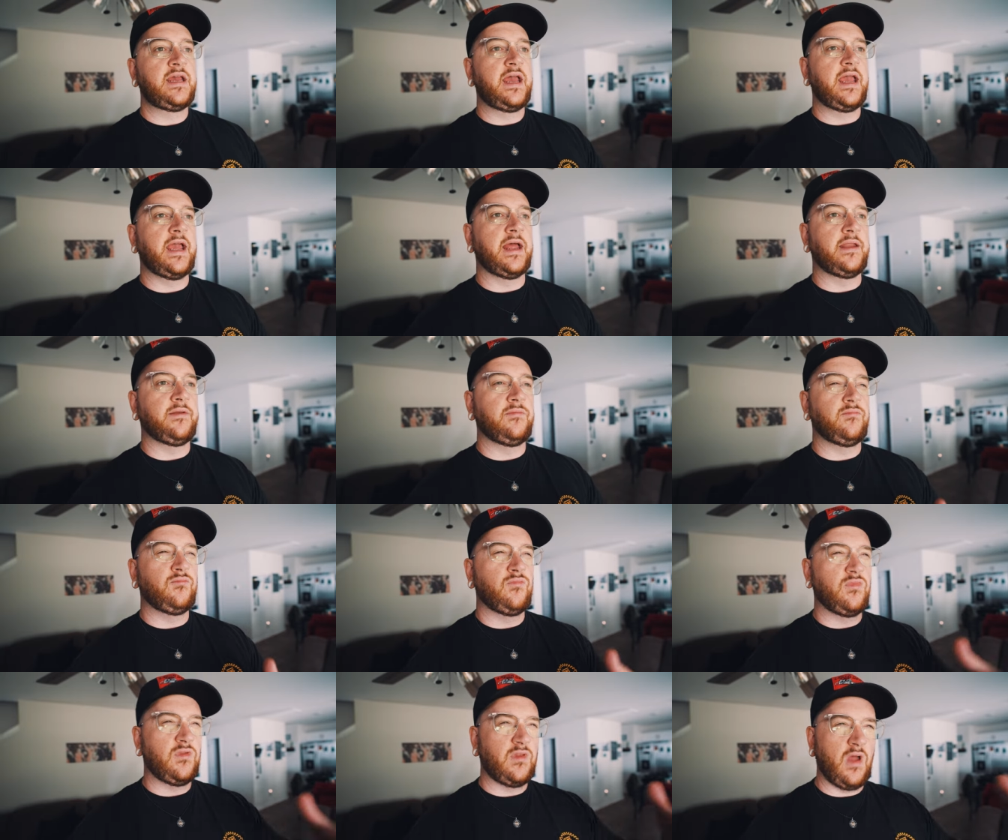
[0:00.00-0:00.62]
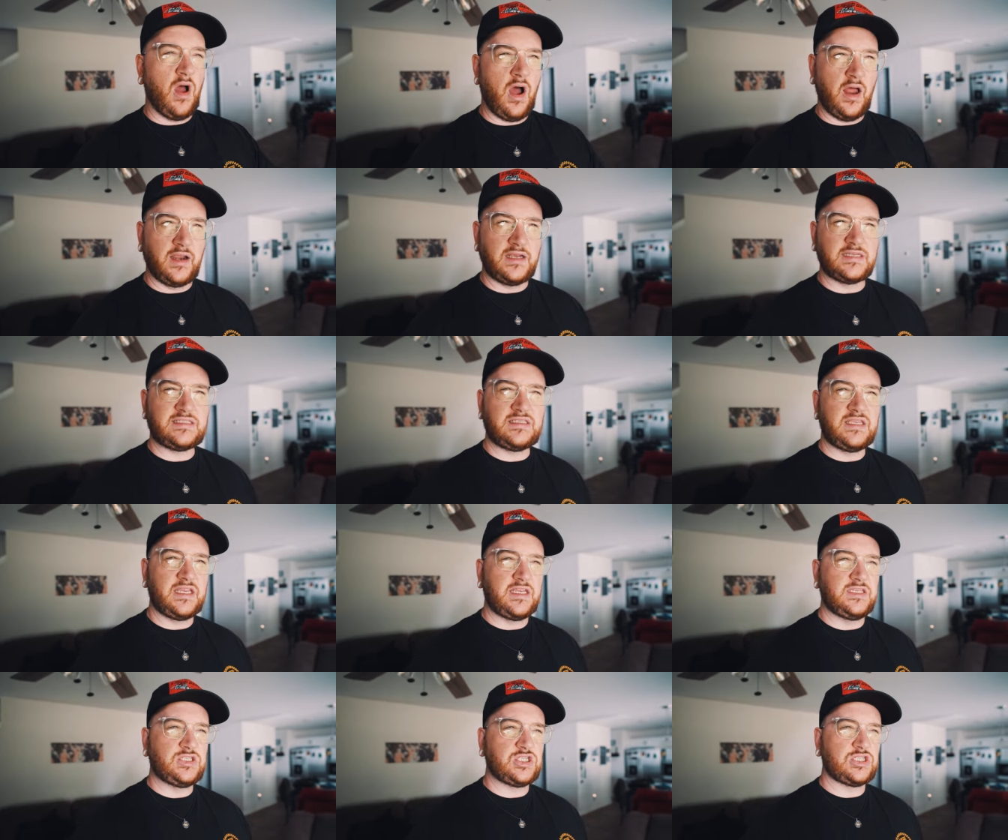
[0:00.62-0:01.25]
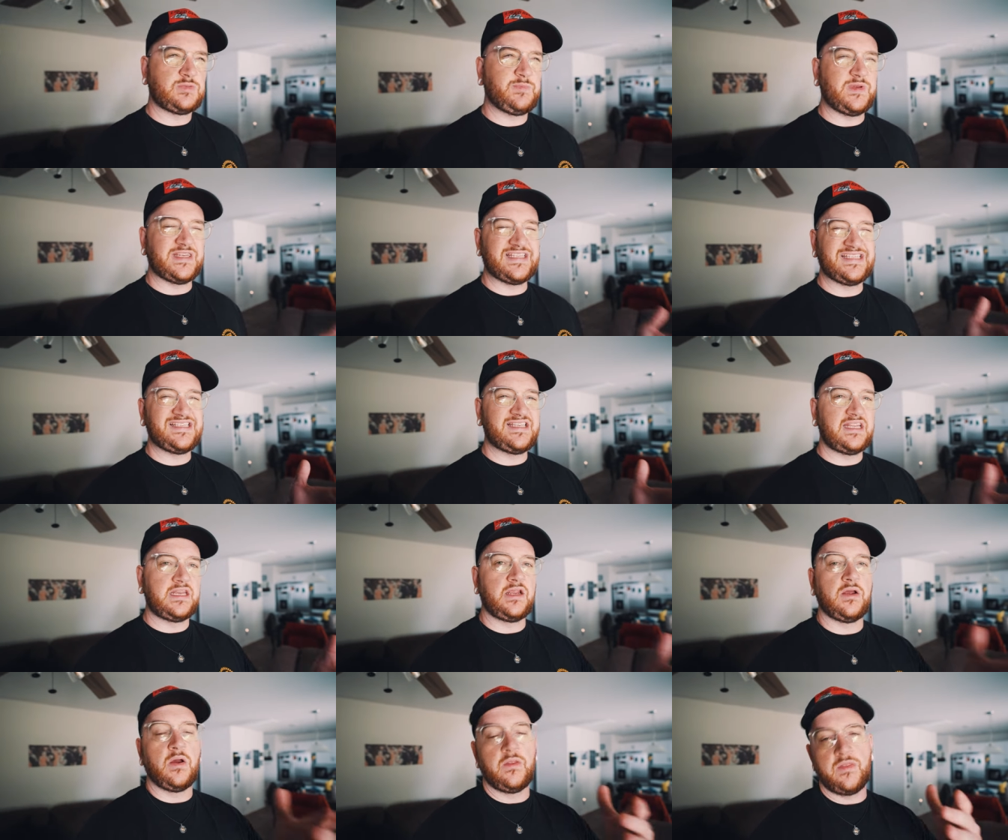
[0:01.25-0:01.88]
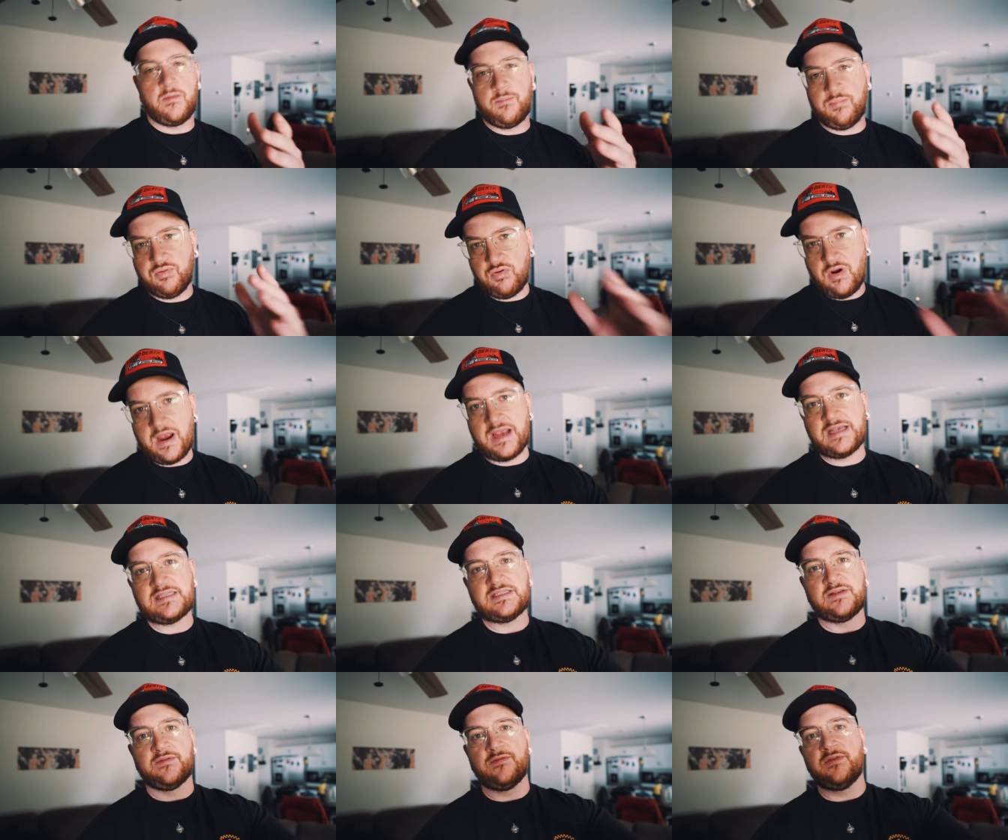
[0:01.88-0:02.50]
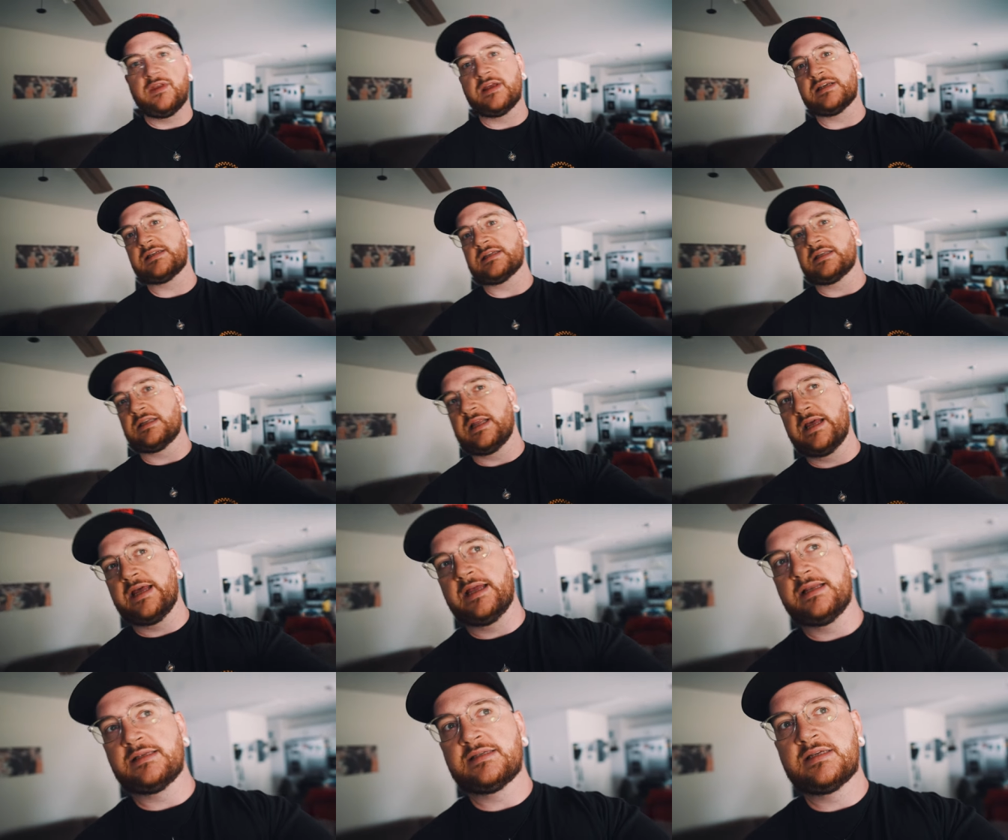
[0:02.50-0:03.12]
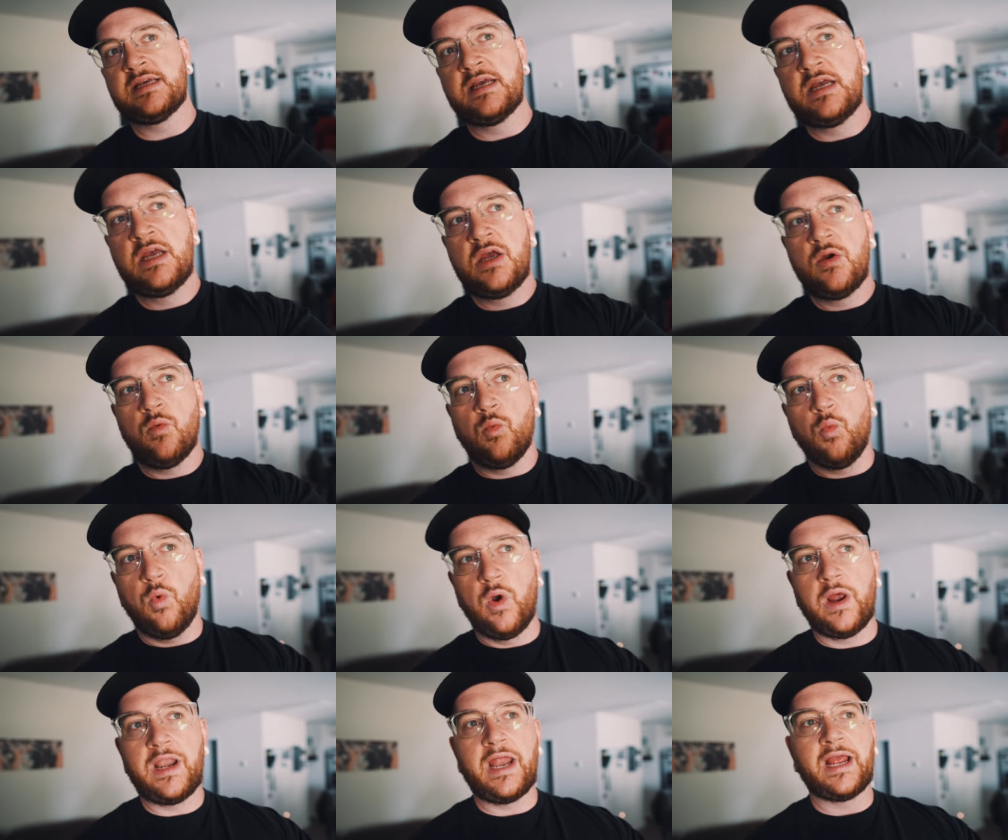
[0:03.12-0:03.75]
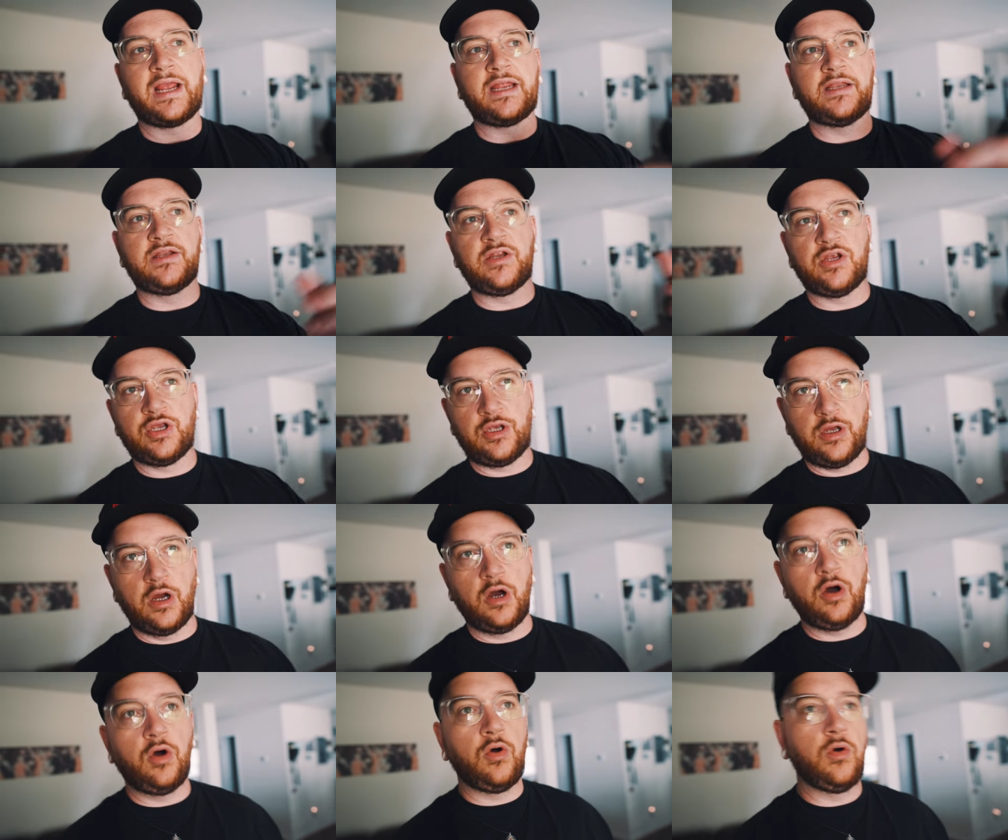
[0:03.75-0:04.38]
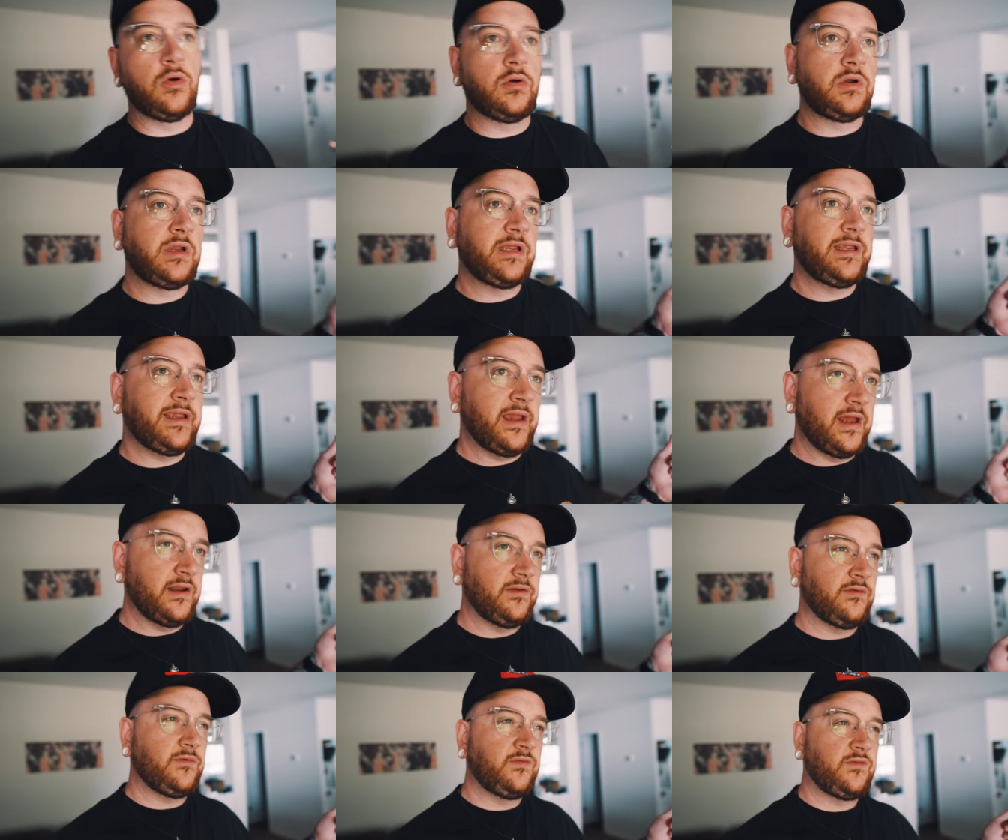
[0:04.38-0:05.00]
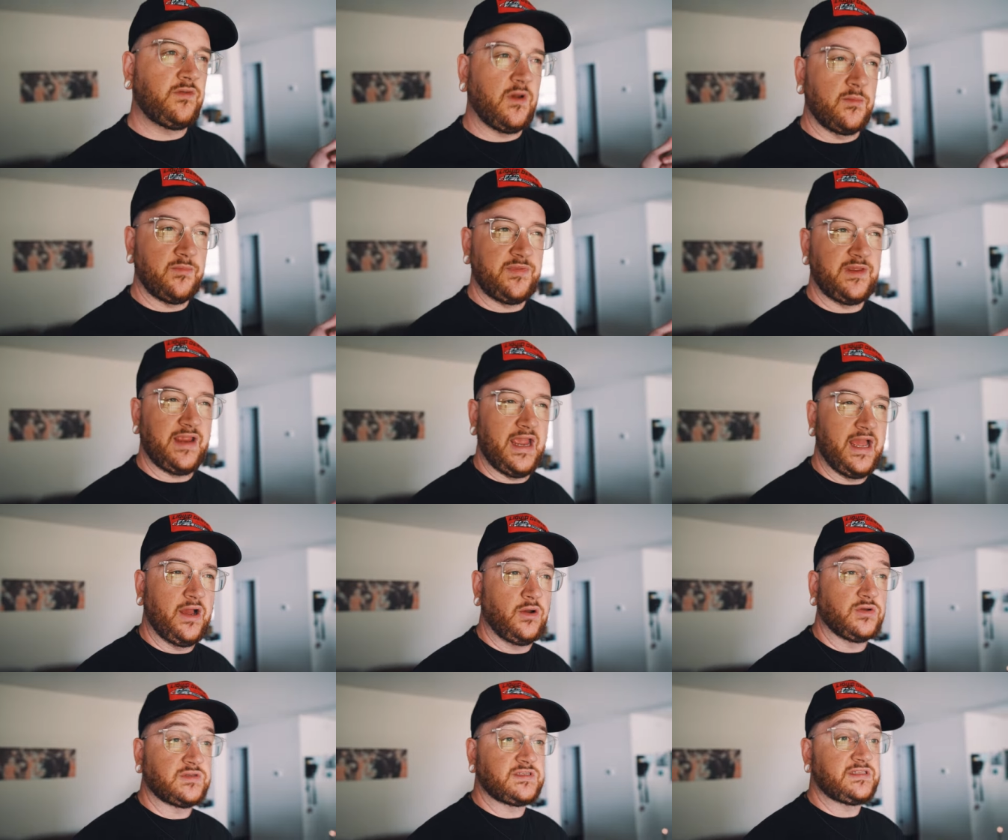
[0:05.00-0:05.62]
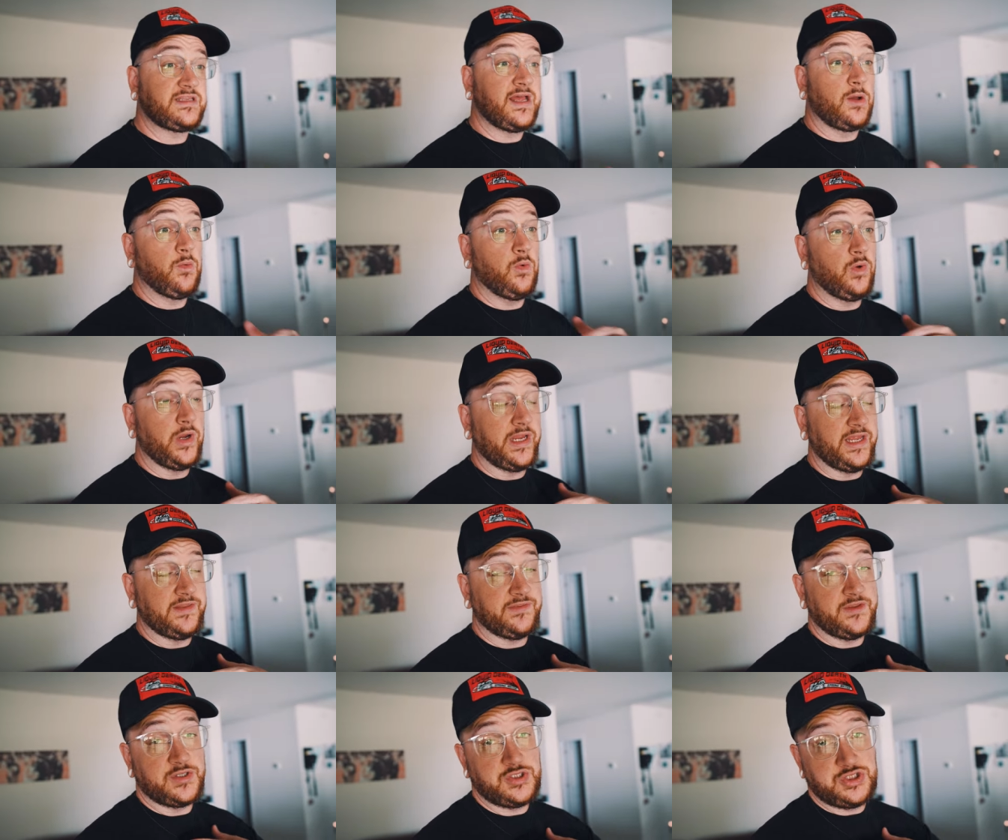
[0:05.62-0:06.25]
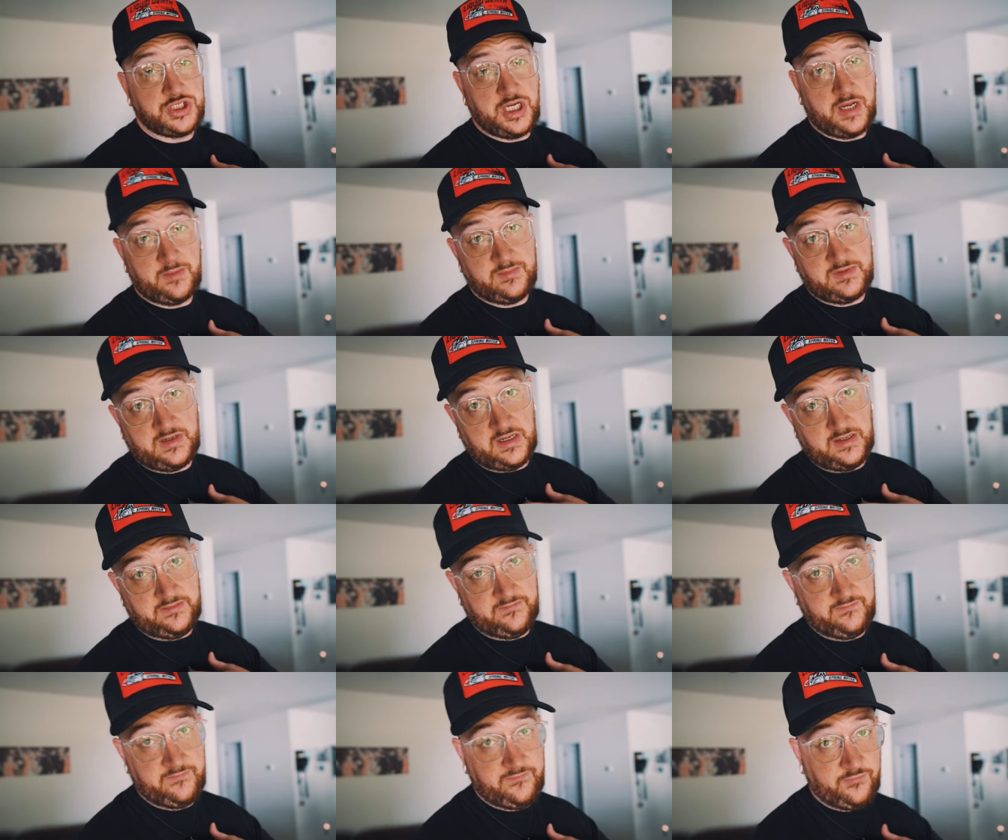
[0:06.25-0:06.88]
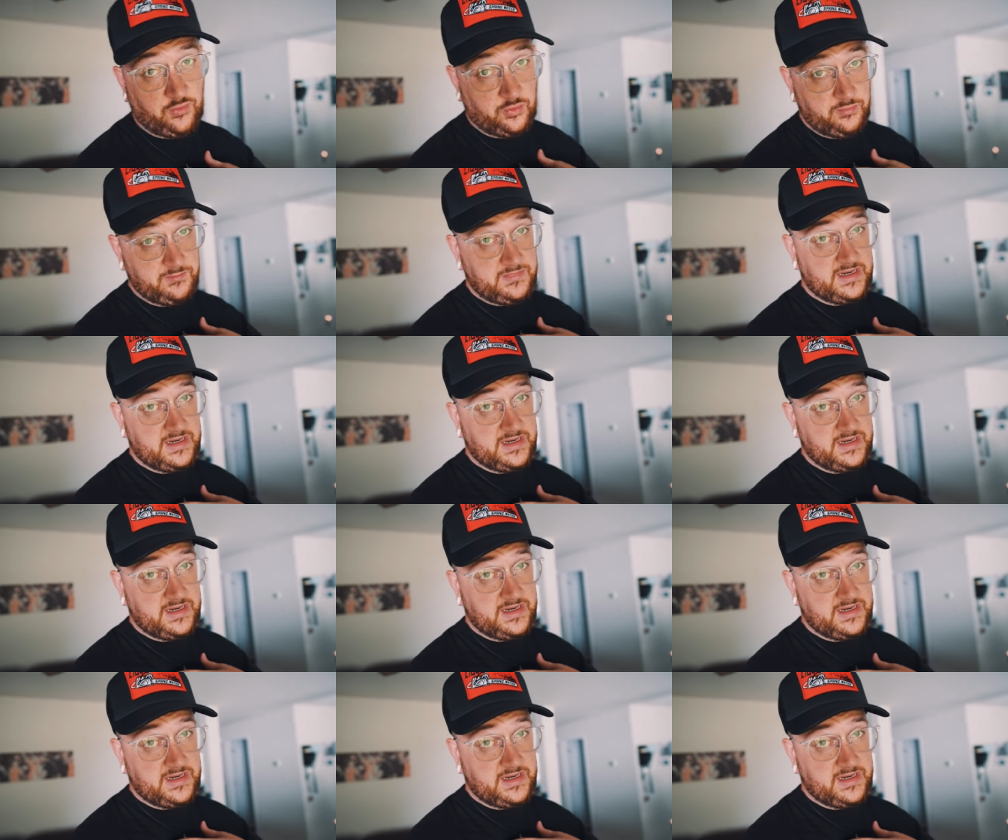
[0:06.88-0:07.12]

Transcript: and honestly just be sitting on the price of this lens when I can go get something else that will get the job done for